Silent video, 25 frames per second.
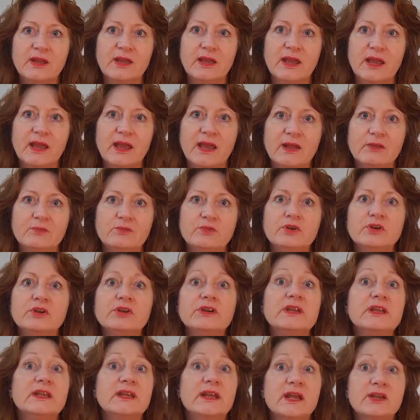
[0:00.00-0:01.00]
Yeah. And we're
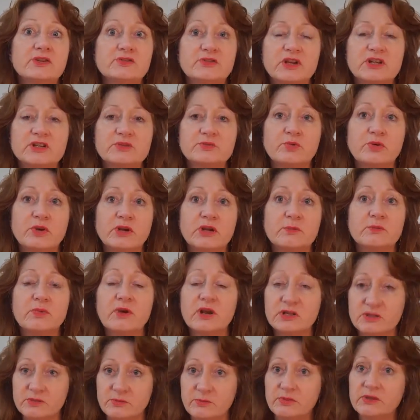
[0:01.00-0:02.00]
looking at transporting
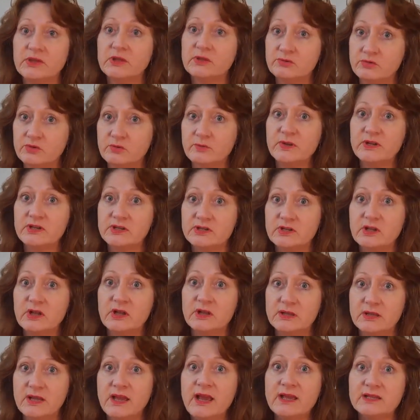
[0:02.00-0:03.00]
possibly a tremendous
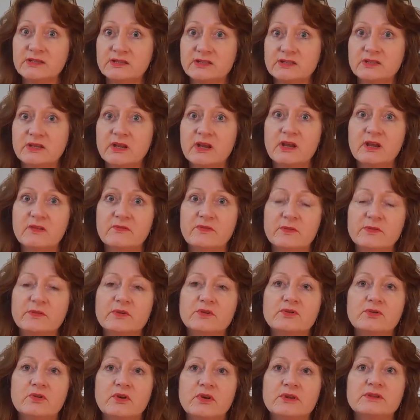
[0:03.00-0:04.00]
lot less yeah. from
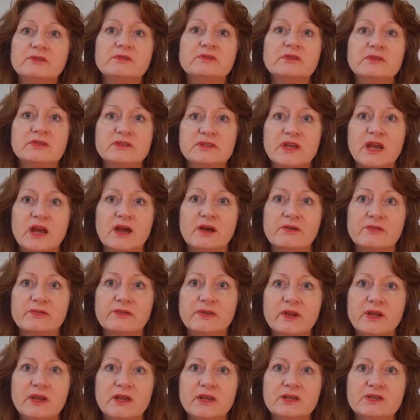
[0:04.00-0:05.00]
the north to the south.